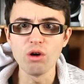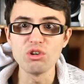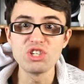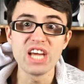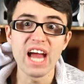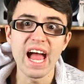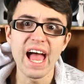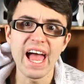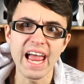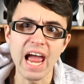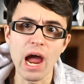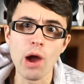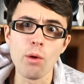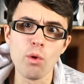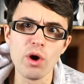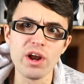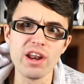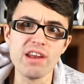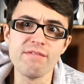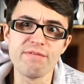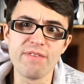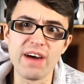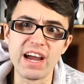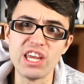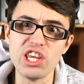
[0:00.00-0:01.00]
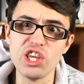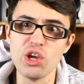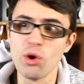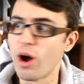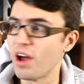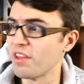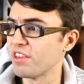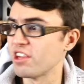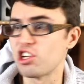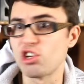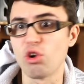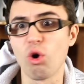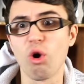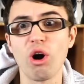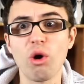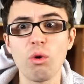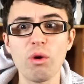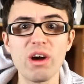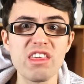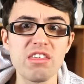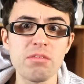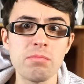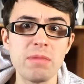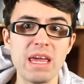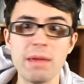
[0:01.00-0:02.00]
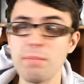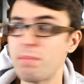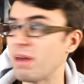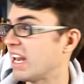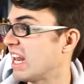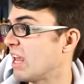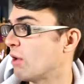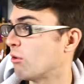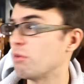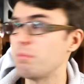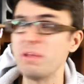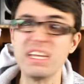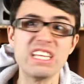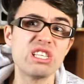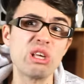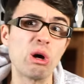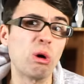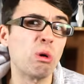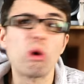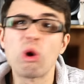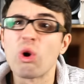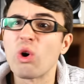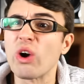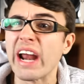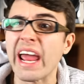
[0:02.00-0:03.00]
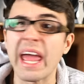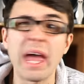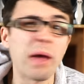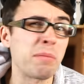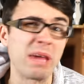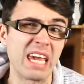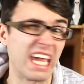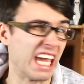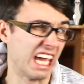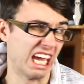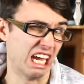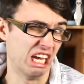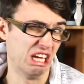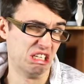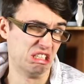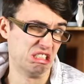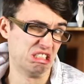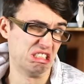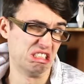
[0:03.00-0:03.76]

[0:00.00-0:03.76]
Oh, Jack, I would invite you on the door with me, but it would be so crammy.